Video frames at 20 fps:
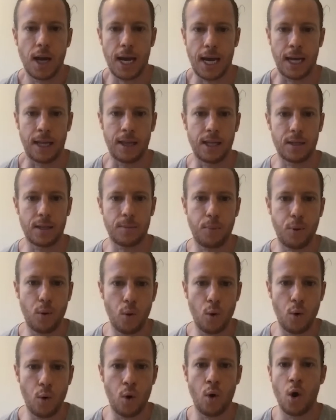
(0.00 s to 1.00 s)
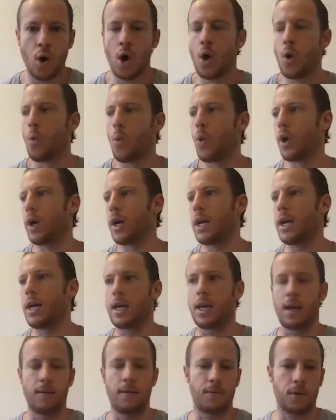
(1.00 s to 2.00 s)
in this pool, we're going to
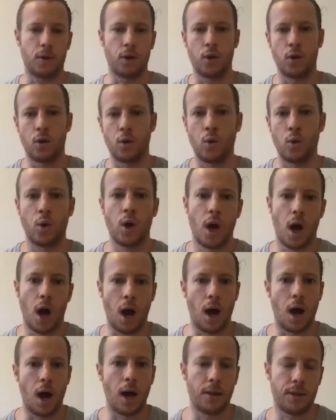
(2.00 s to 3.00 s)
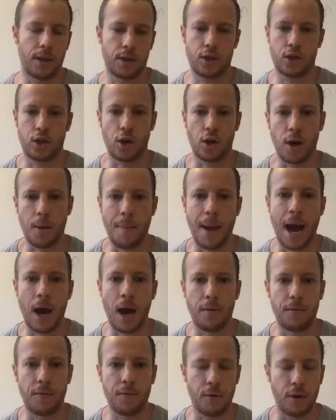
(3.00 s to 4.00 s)
give you a certain amount
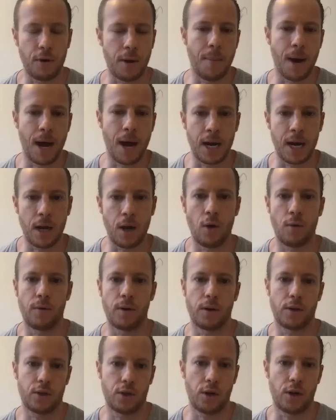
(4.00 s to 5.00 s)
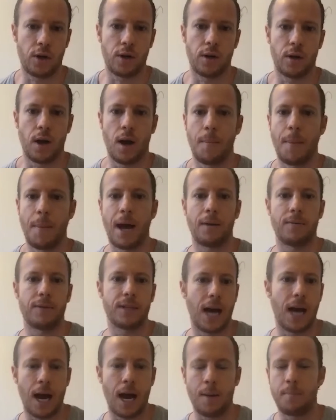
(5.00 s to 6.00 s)
of free money over a certain amount of
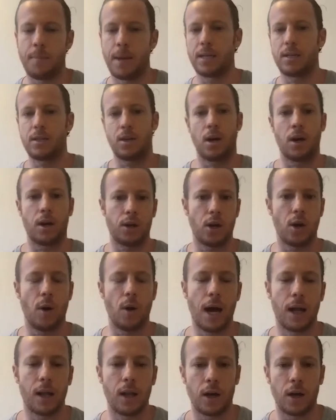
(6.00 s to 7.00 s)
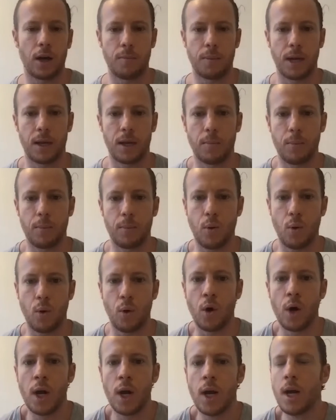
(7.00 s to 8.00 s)
time based on how long you've been in the
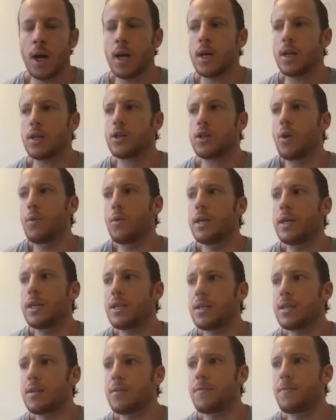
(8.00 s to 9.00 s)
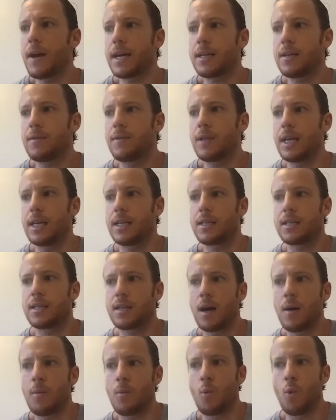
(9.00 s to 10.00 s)
pool. So this is effectively in
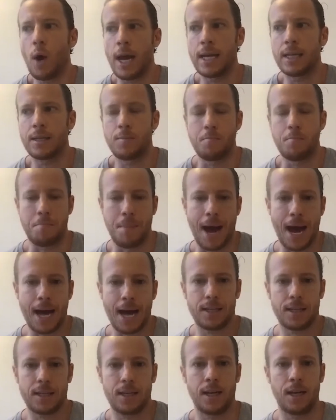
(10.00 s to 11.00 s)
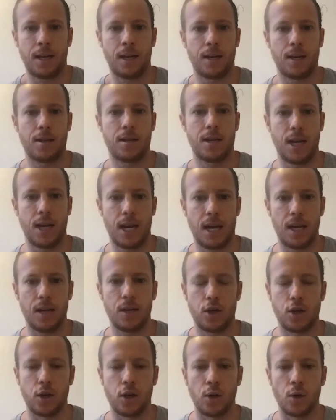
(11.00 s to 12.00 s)
some ways masking the
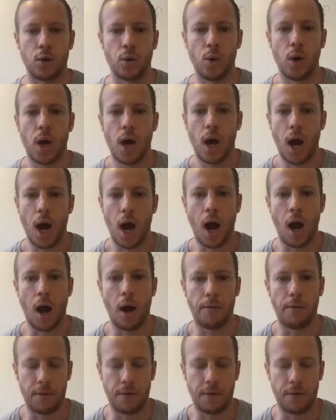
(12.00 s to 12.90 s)
issue of